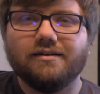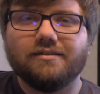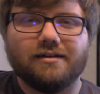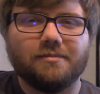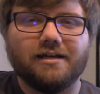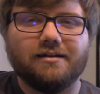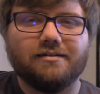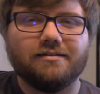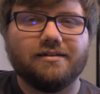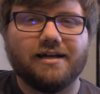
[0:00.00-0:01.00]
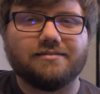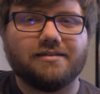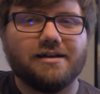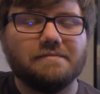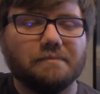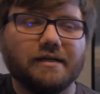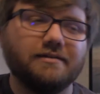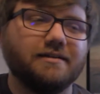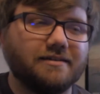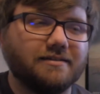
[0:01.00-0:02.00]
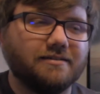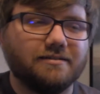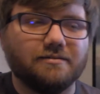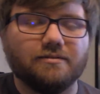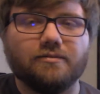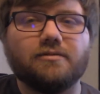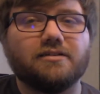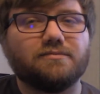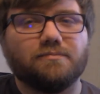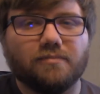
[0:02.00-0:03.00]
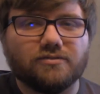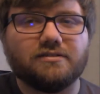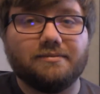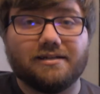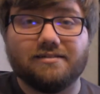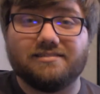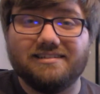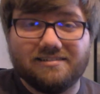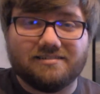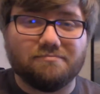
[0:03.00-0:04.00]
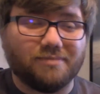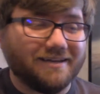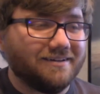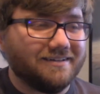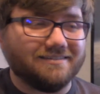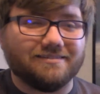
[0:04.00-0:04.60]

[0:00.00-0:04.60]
that I made last time, but that's mostly because this beta is